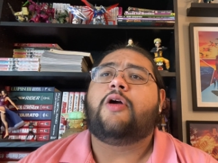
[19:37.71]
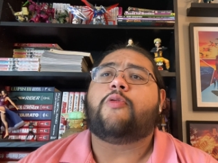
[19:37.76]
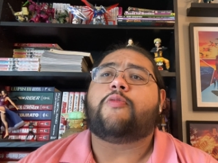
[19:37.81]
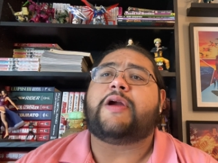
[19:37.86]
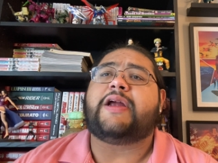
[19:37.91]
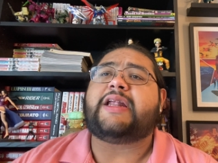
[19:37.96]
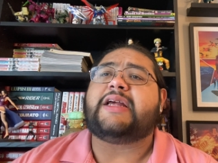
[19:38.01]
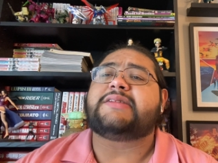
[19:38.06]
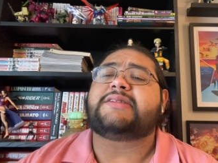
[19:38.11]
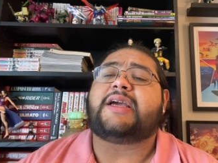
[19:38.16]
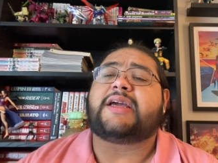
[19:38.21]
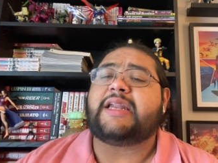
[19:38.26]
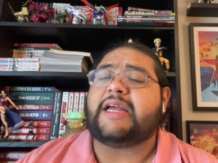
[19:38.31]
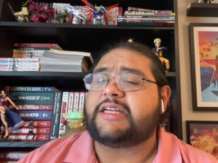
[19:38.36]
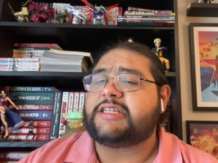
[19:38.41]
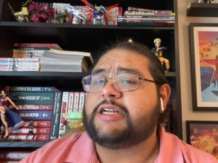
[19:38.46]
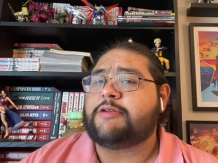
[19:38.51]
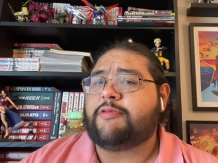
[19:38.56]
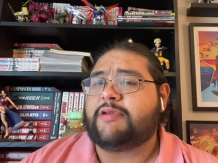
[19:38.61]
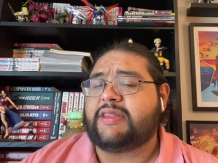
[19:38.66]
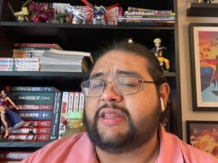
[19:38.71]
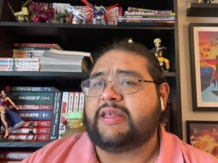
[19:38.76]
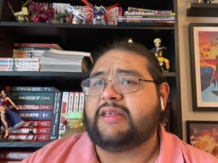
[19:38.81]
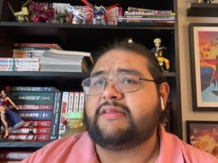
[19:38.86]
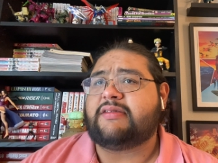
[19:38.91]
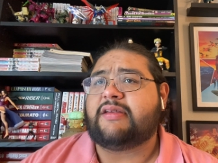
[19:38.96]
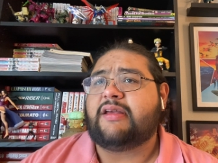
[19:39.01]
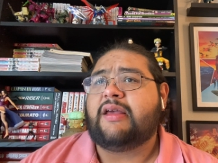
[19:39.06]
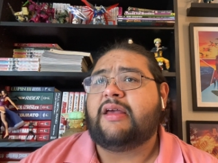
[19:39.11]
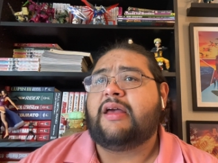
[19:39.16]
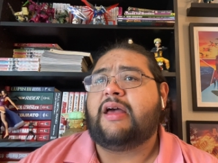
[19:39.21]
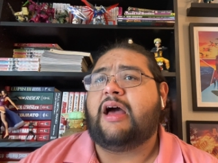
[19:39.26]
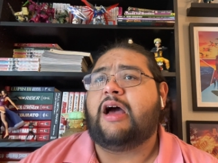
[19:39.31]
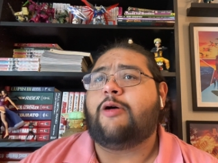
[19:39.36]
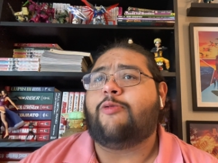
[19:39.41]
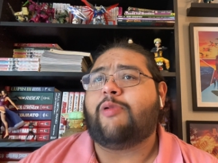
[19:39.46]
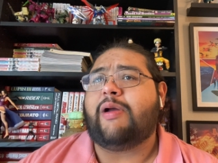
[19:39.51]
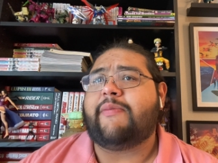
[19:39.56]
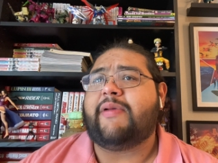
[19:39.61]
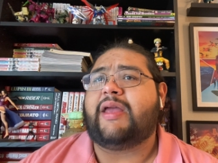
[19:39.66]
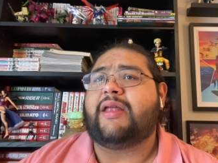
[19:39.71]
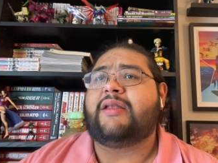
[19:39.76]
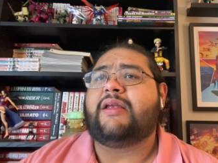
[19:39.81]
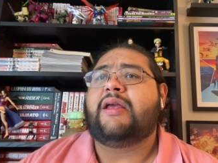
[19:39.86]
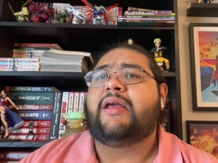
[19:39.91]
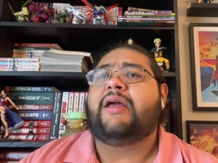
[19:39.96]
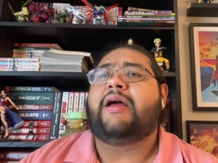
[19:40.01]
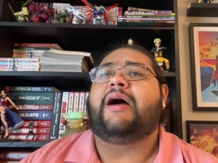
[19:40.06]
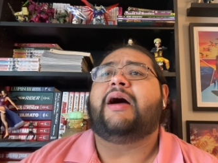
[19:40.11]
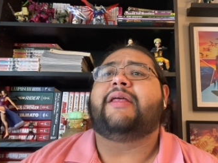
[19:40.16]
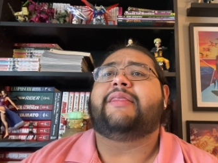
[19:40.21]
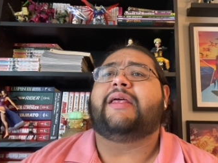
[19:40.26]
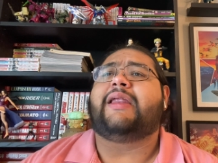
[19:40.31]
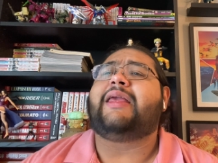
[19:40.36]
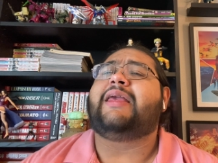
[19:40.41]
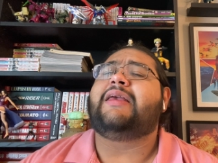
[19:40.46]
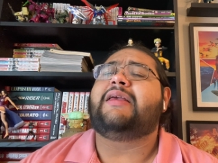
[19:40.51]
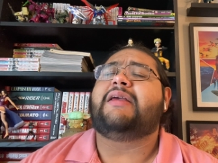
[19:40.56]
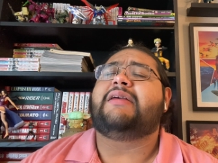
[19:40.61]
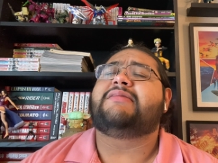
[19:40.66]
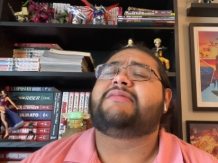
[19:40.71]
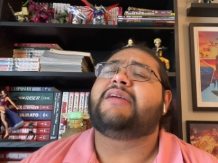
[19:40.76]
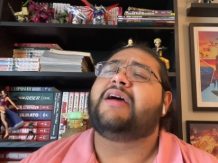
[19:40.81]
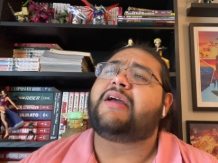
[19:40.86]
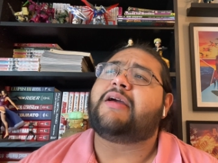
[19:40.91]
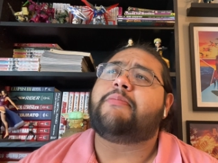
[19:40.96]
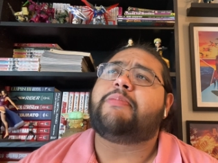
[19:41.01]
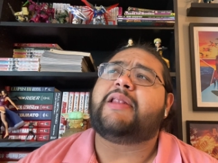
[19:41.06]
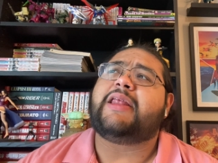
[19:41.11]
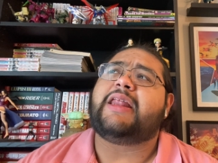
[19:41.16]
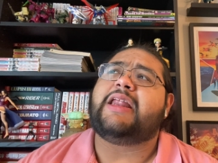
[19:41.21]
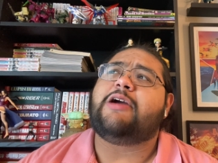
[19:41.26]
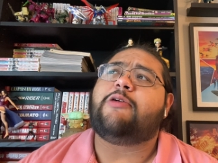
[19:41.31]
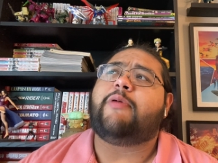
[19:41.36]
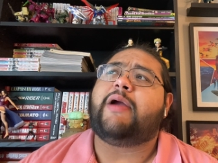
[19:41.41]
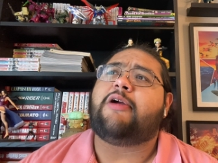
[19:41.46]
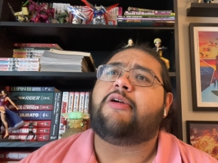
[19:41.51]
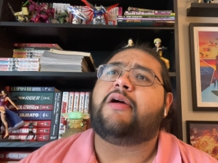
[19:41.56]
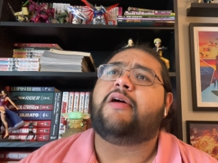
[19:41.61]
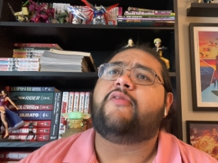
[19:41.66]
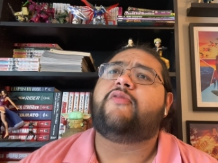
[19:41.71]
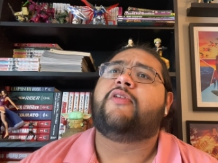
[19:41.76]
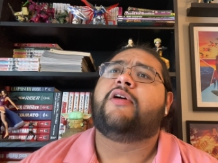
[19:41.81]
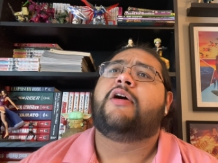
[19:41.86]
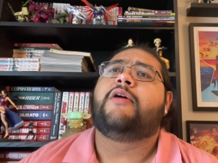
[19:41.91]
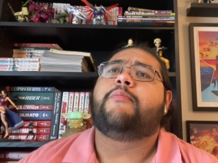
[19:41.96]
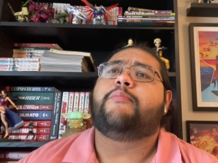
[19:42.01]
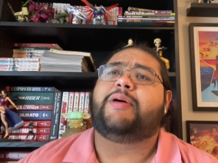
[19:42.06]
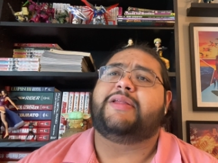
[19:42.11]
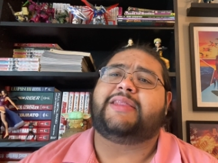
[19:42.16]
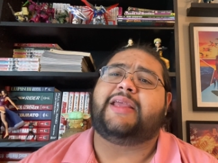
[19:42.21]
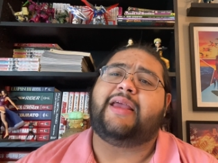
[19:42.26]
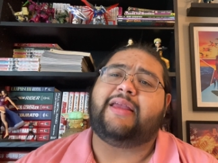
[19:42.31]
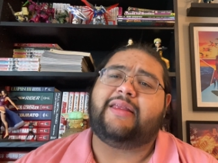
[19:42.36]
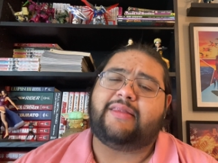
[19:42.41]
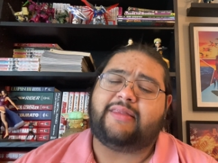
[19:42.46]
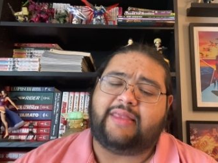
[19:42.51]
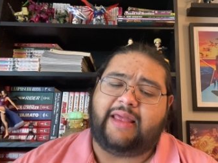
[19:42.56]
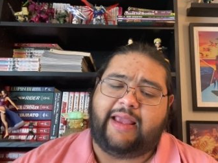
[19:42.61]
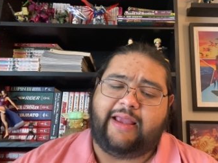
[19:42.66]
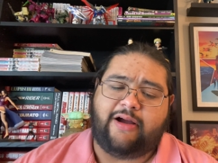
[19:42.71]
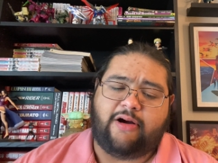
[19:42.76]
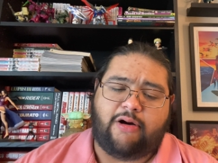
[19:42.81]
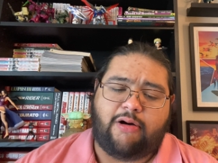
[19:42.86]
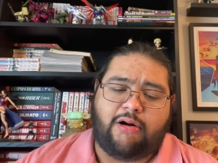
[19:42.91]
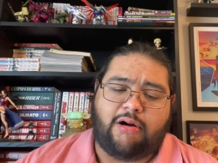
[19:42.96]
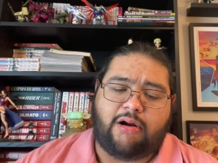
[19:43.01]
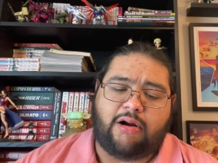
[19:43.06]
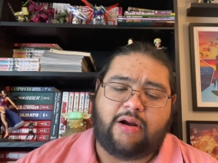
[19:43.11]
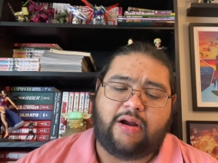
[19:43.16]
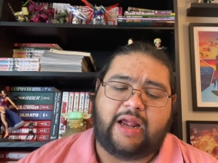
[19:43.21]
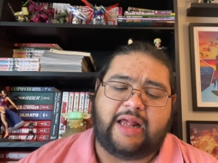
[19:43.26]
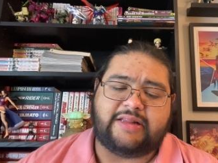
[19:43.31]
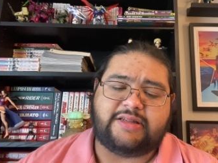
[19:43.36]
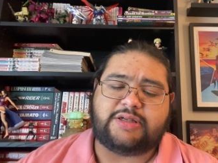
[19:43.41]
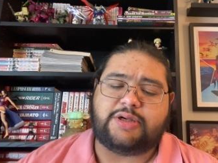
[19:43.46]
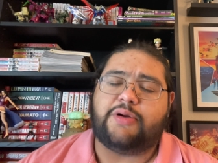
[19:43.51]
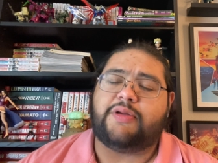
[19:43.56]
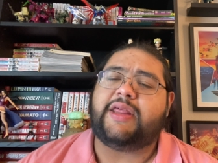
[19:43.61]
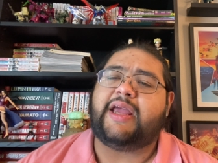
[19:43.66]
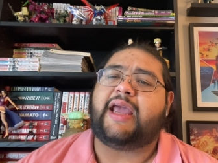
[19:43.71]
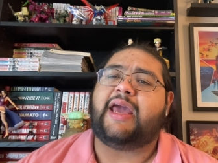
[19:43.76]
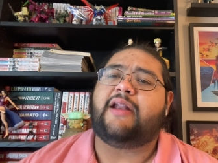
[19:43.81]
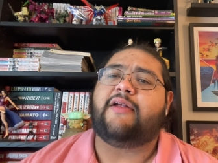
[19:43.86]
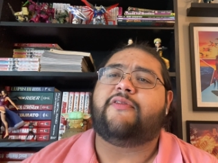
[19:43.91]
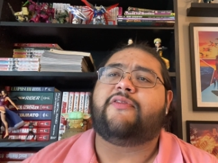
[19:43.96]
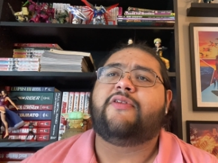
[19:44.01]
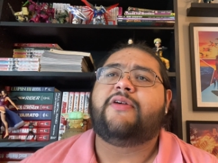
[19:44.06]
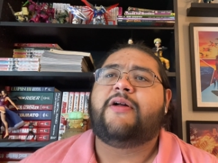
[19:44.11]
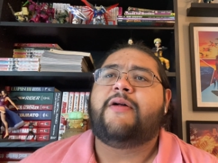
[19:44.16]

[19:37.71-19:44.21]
Rand has a connection with these uh, women uh, that he is not completely aware of, but that they are, and so they kind of